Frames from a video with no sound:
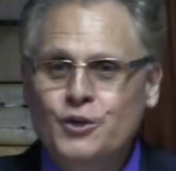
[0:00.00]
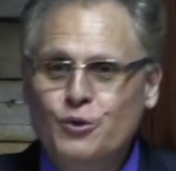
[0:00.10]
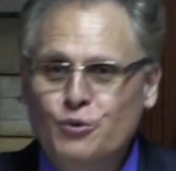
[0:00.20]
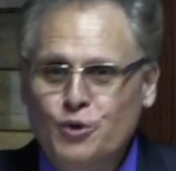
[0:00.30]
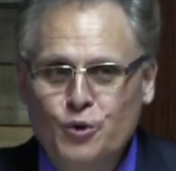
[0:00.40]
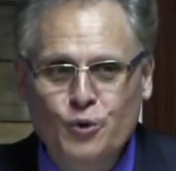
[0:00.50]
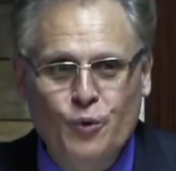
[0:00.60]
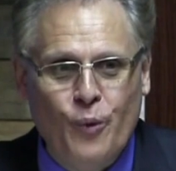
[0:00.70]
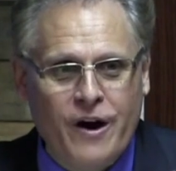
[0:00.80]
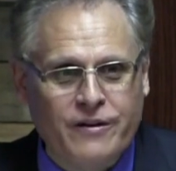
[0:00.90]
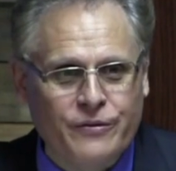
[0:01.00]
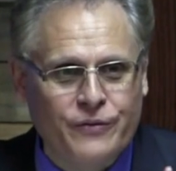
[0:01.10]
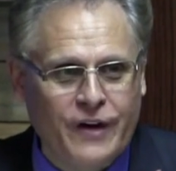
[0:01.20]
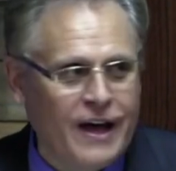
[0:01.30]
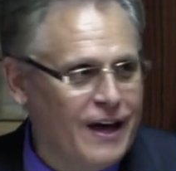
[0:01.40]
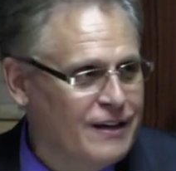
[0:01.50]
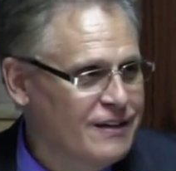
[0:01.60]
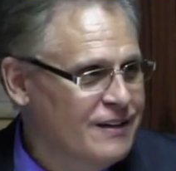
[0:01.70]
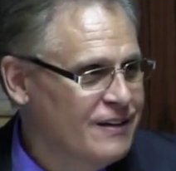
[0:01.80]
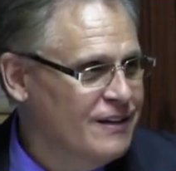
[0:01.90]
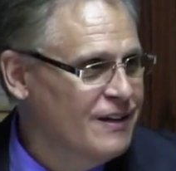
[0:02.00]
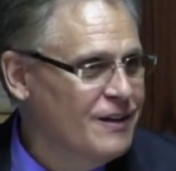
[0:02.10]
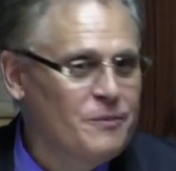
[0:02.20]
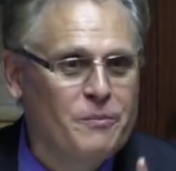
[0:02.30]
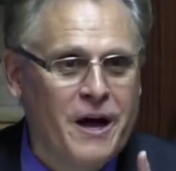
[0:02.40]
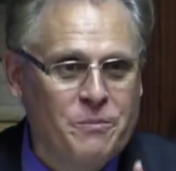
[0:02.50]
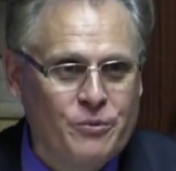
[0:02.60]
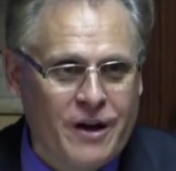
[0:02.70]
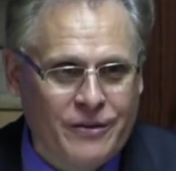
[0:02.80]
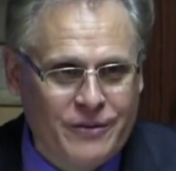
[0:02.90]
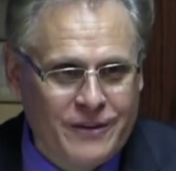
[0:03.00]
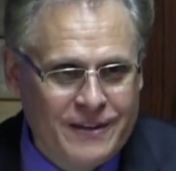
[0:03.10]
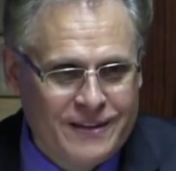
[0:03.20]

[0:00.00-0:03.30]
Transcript: you knew where to find my breath.